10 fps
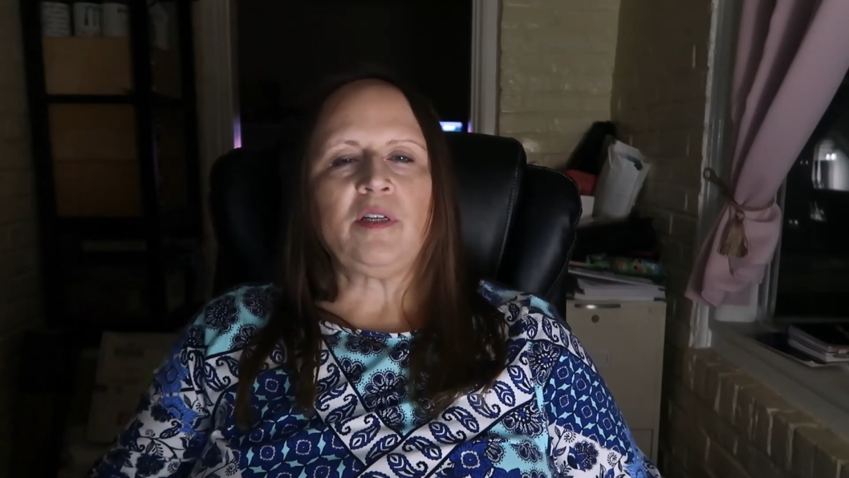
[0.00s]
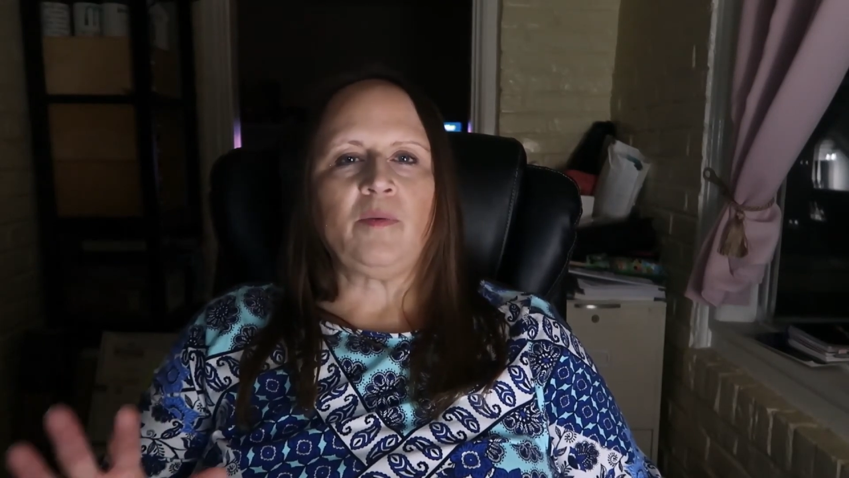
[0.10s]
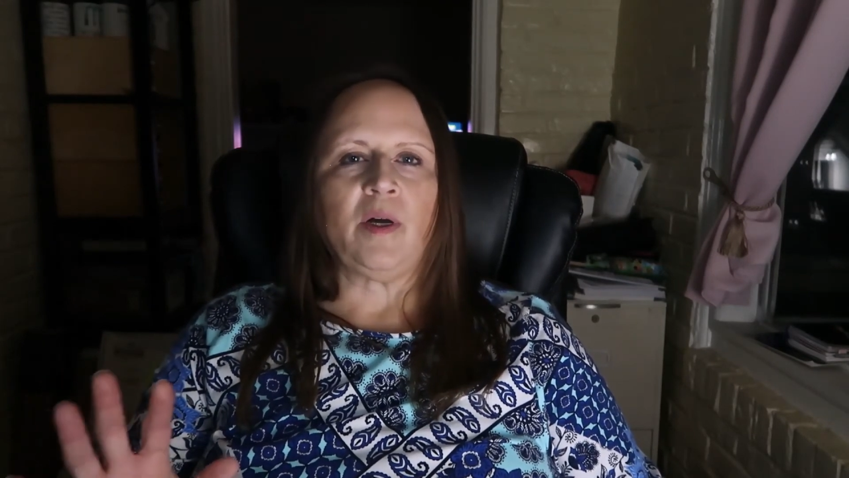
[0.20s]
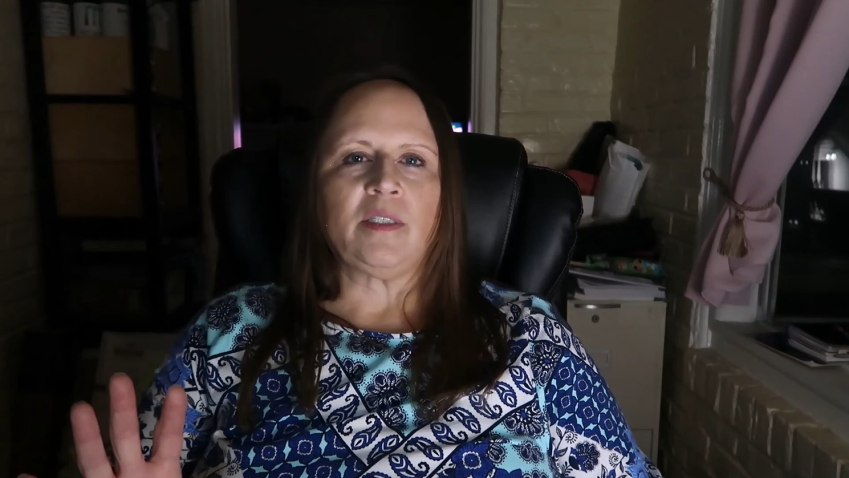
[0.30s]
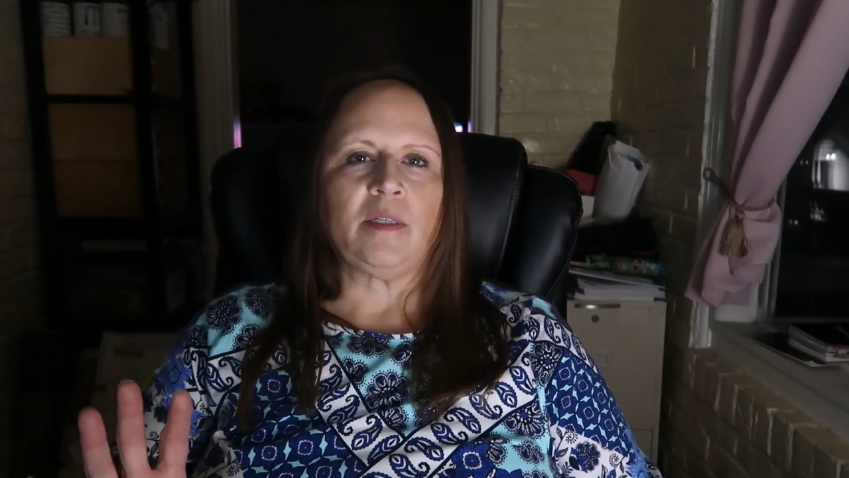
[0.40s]

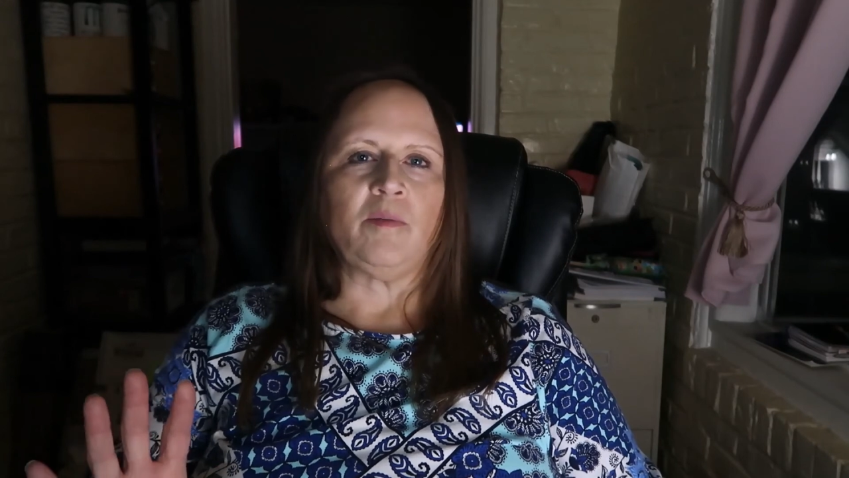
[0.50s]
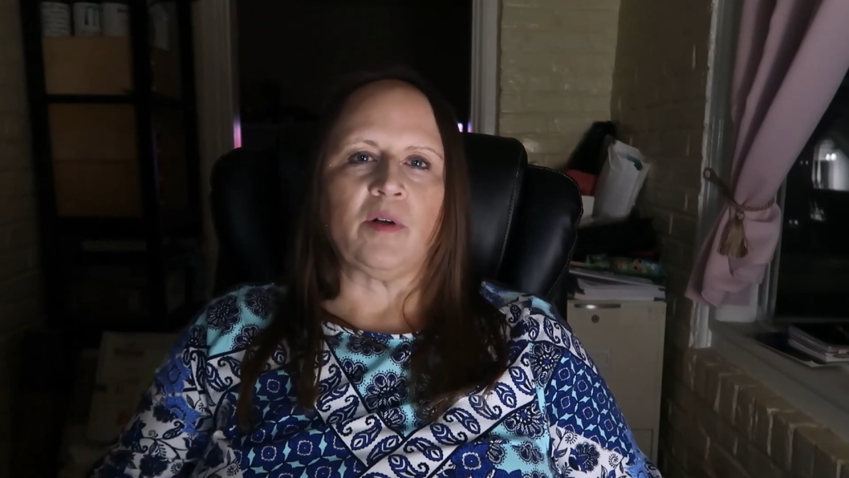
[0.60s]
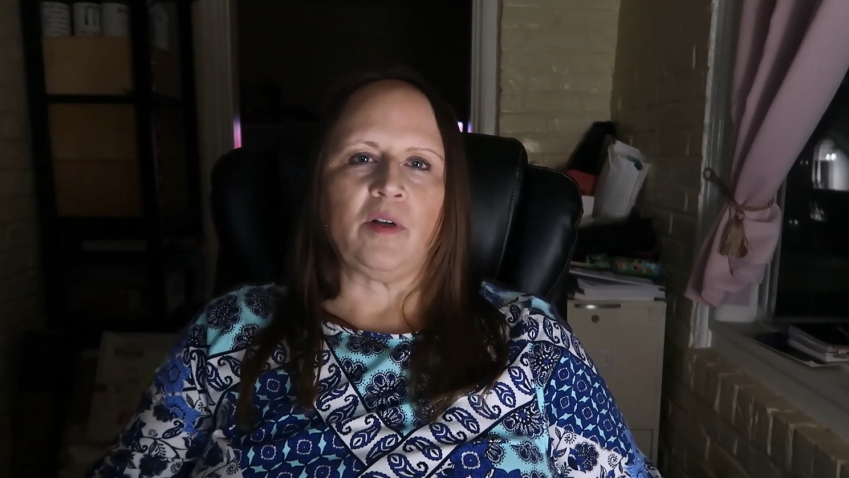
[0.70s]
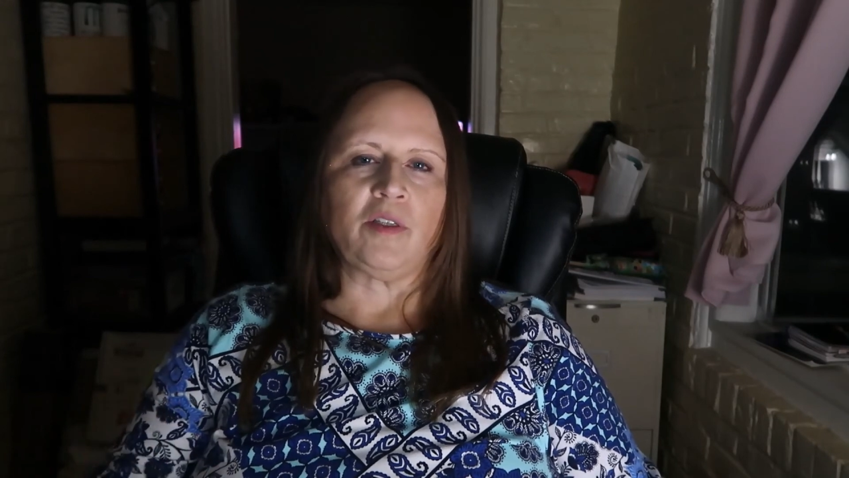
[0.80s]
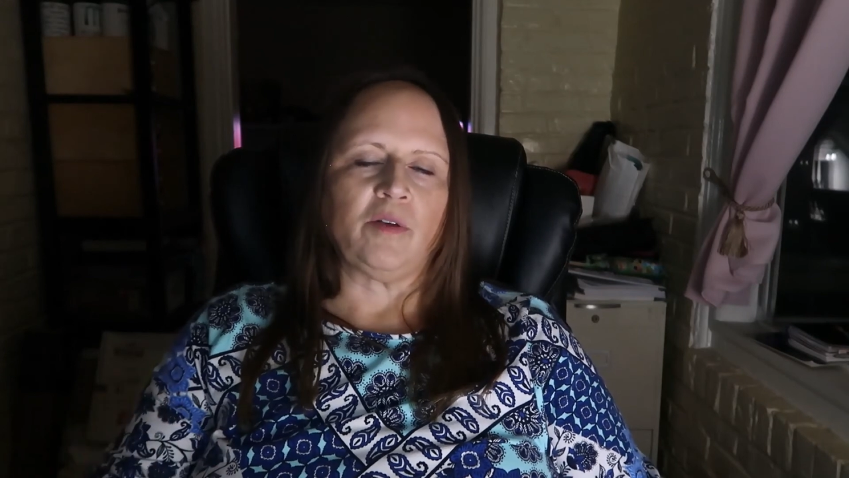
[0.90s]
want some more
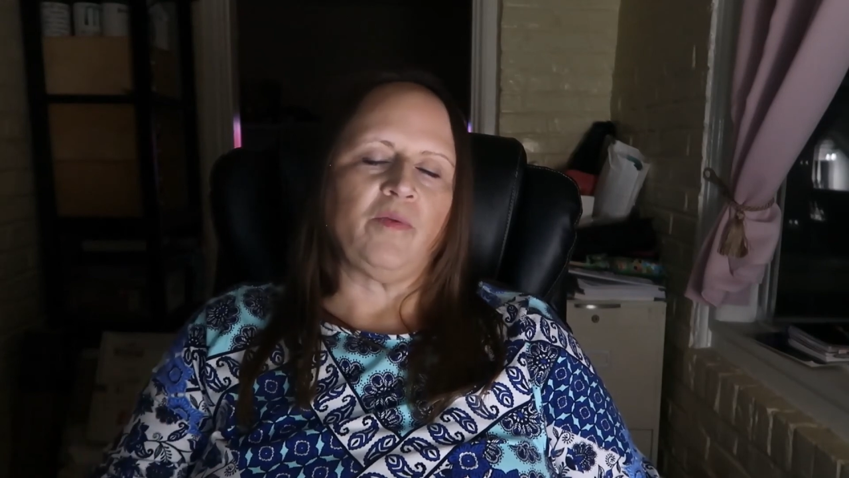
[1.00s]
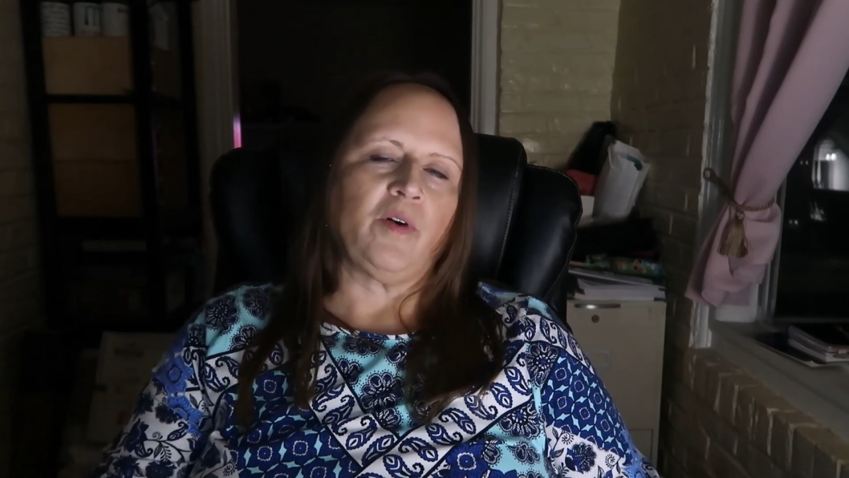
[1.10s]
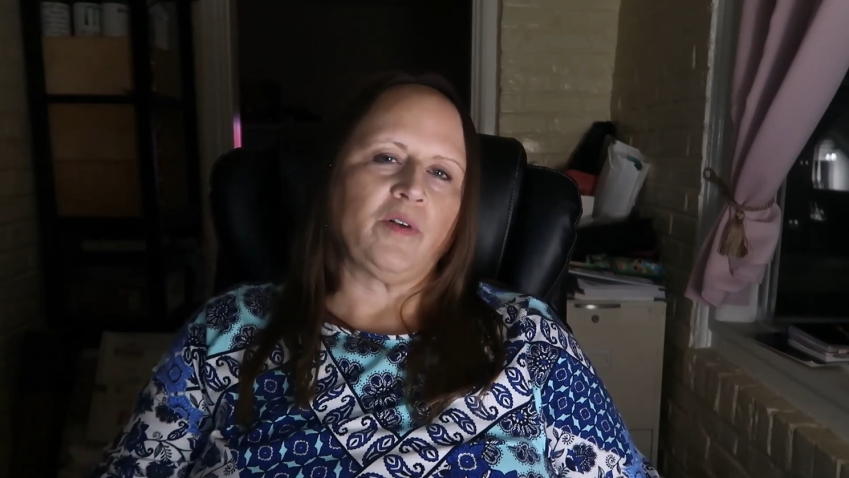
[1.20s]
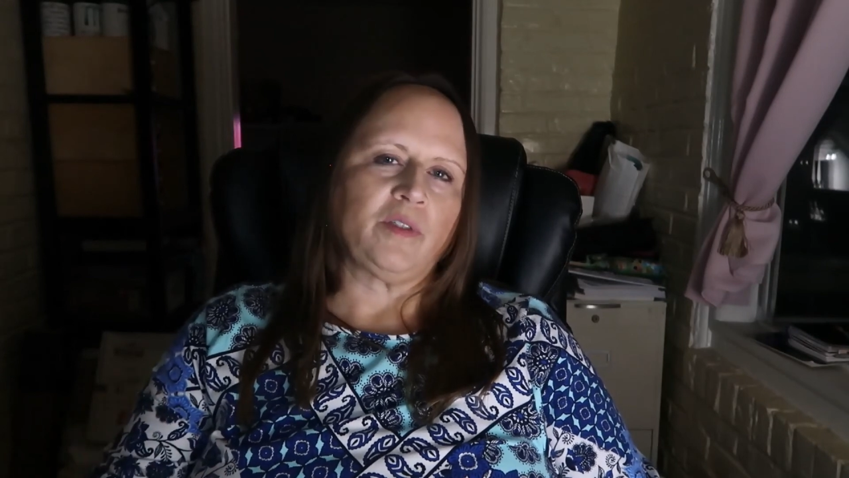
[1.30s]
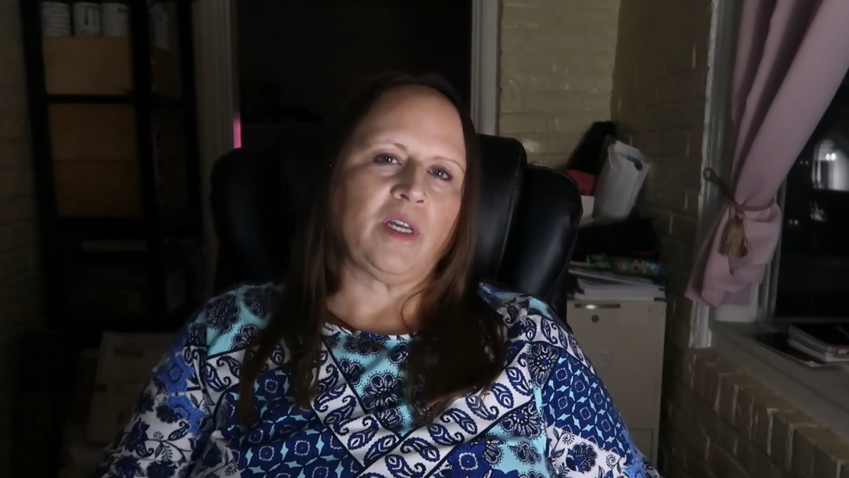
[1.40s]
close-up photos